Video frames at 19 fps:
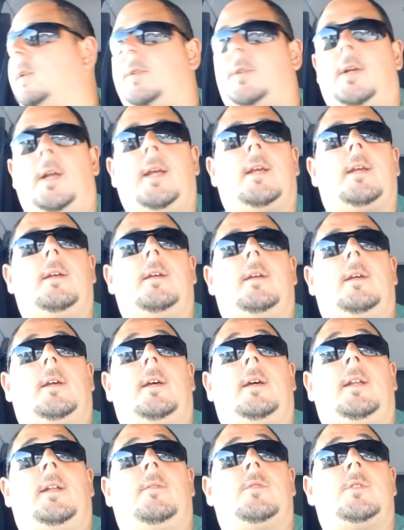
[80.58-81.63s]
trek.
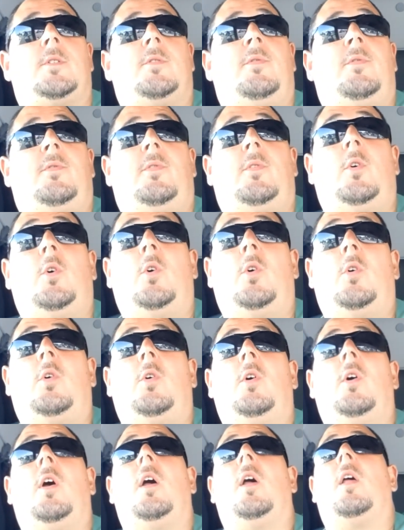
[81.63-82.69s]
And it was a
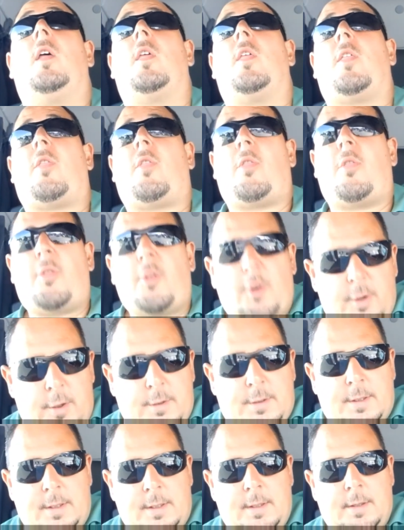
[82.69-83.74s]

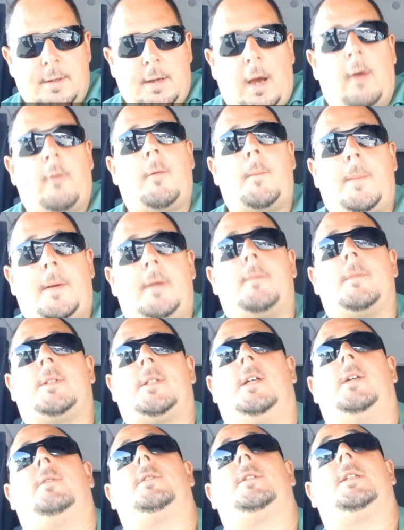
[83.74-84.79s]
4:30, I repeat
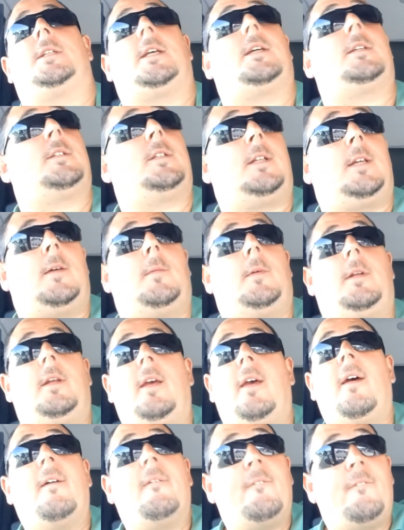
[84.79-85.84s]
myself just in case you didn't get me,
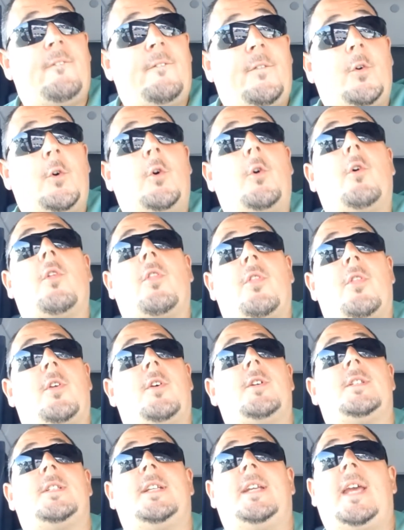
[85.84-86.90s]

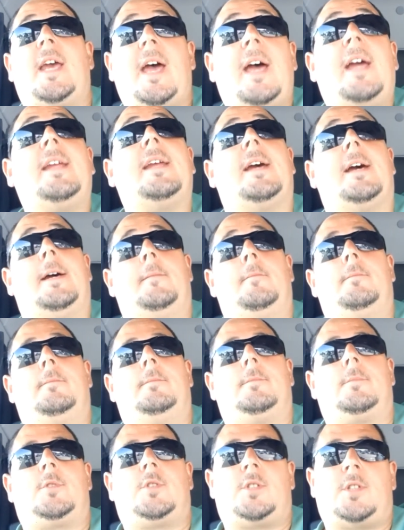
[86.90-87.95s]
4:30 AM
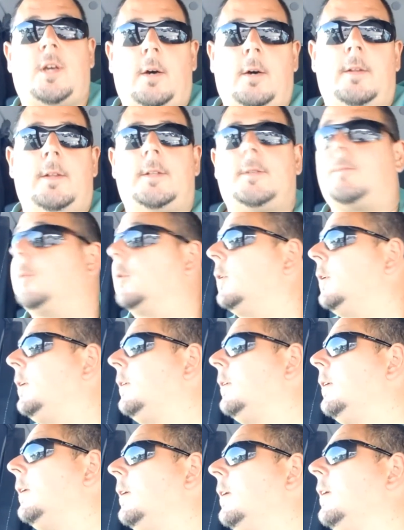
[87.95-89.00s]
start this morning,
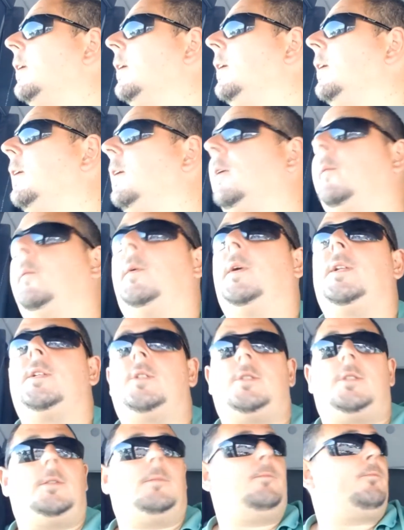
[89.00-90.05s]

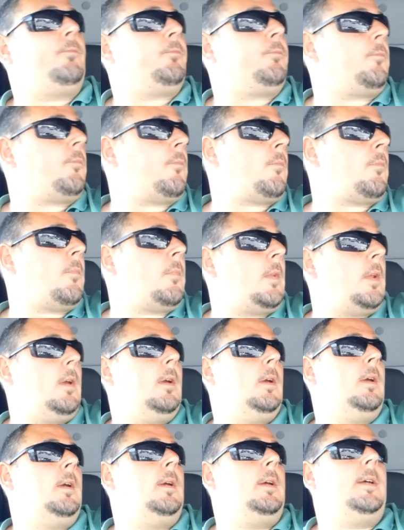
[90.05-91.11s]
which
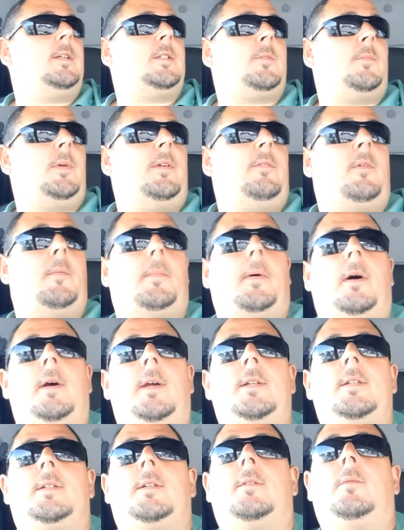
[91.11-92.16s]
is a bit of a
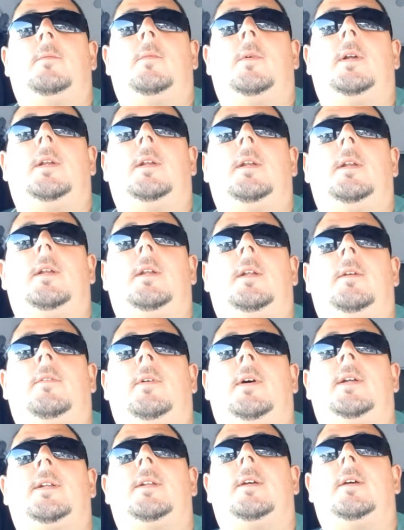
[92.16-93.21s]
bind when you've
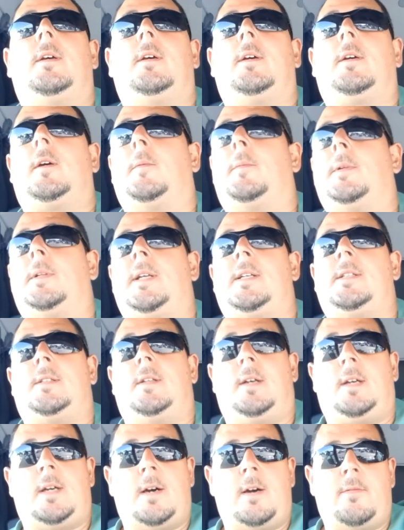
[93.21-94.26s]
had a couple of days
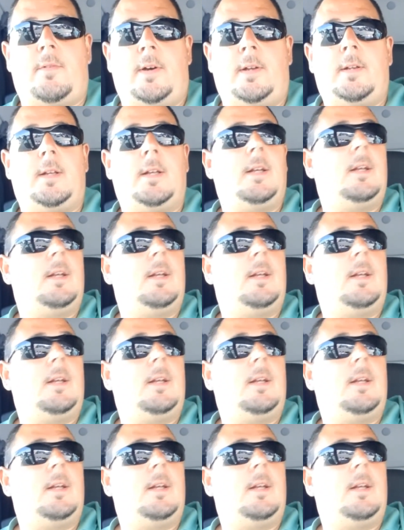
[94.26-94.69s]
like I've had,